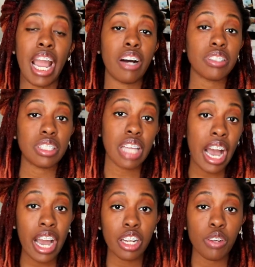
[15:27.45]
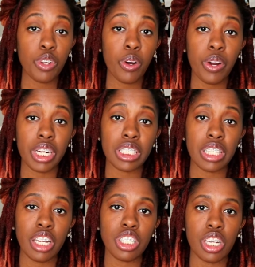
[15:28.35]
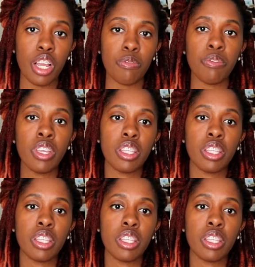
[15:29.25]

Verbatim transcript: outside of your organization.